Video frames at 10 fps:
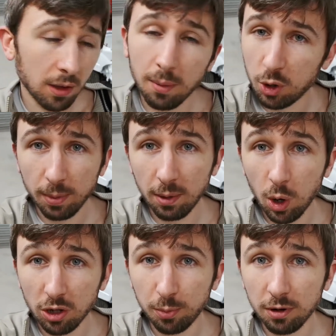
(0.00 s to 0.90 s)
come and do a bit of
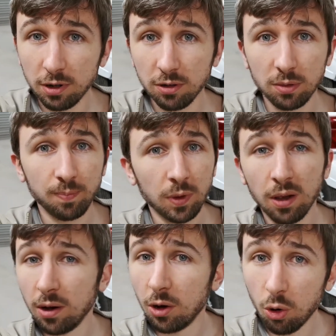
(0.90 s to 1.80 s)
work experience
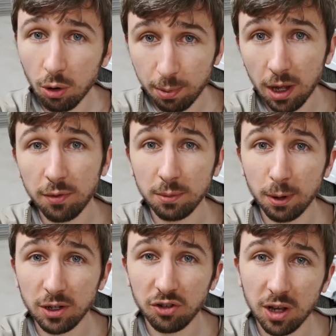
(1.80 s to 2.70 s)
or apply for an
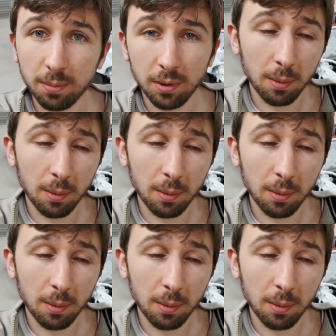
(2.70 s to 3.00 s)
apprenticeship.